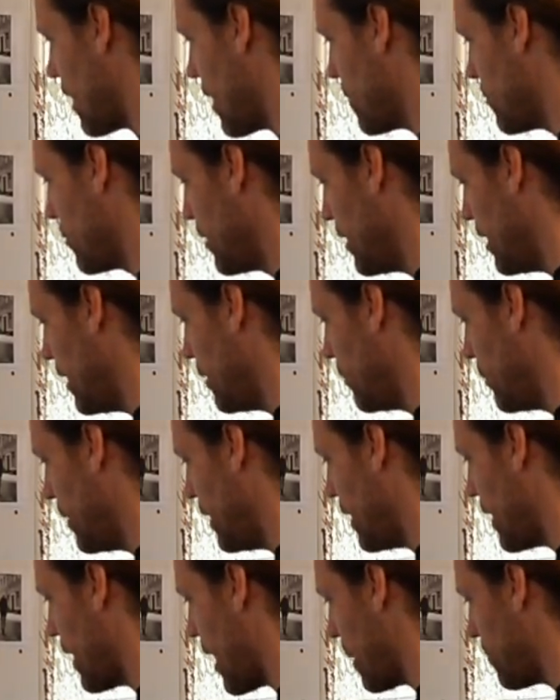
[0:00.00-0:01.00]
I'm really
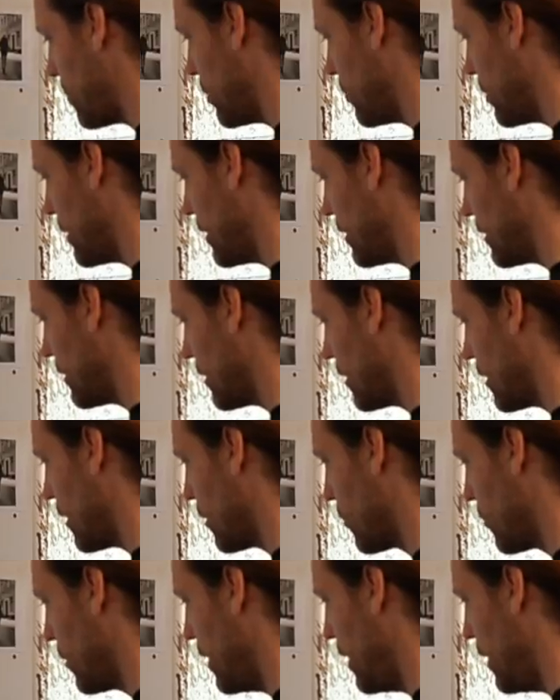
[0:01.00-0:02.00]
really happy with
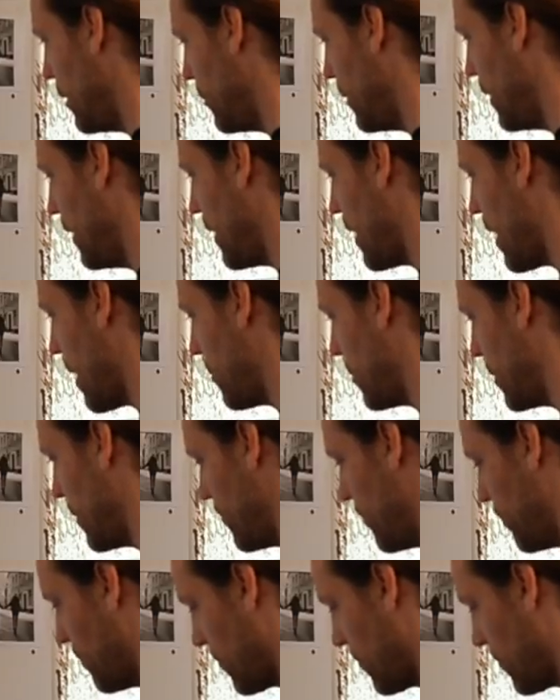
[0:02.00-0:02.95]
it. I'm really really happy.